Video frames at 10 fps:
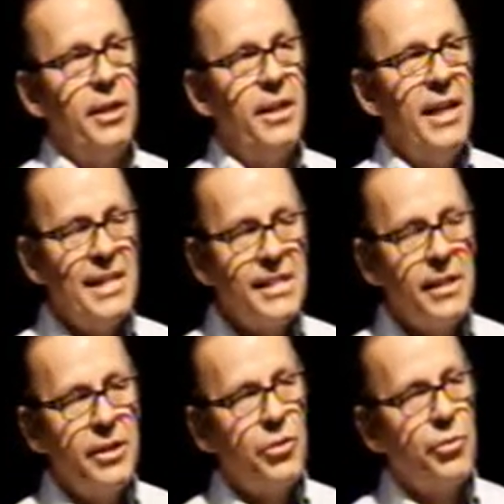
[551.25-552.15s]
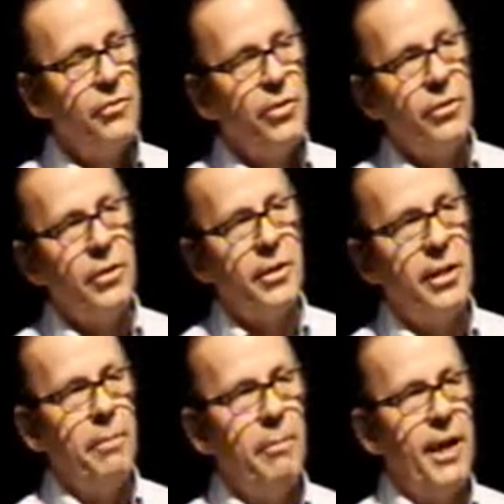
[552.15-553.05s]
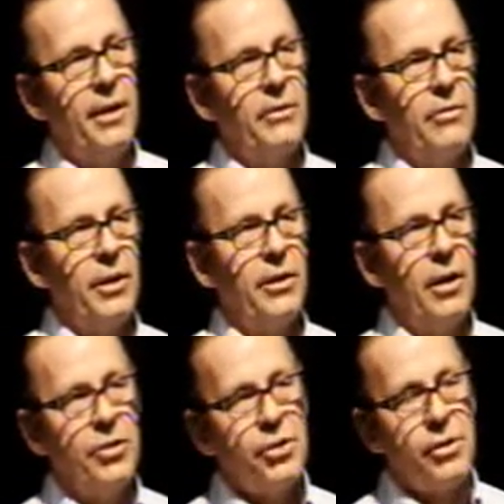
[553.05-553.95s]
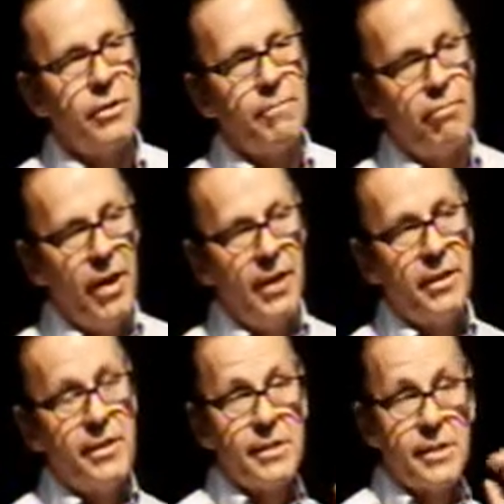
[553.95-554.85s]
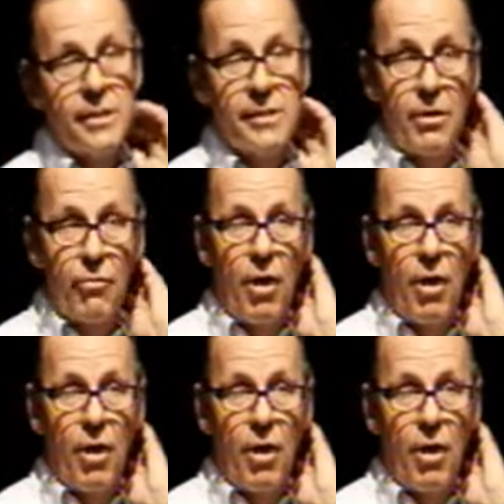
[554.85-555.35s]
in an excellent review on the impact of agriculture practices,